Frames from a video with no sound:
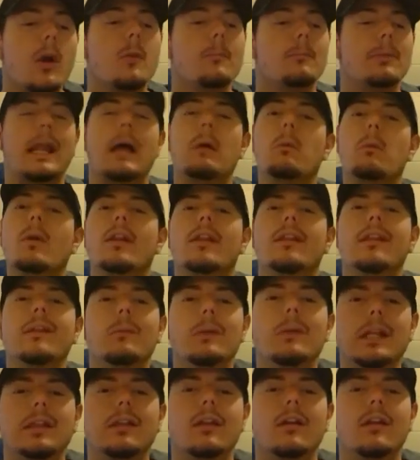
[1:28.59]
But I want to see
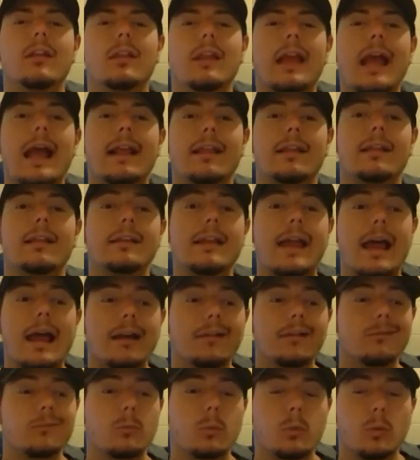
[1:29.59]
what he does as an
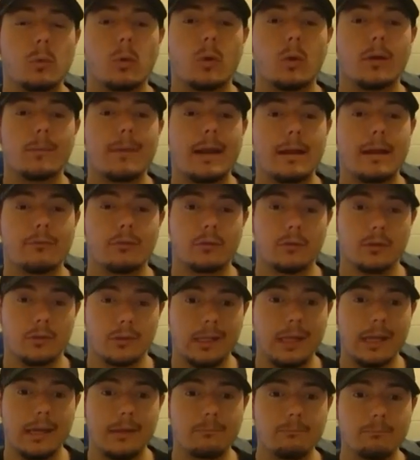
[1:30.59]
actual quarterback for a
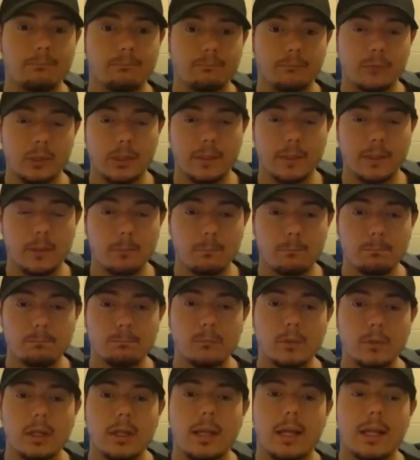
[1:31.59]
game, you know?
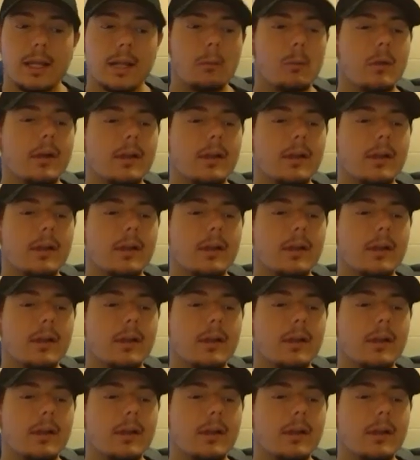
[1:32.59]
And right.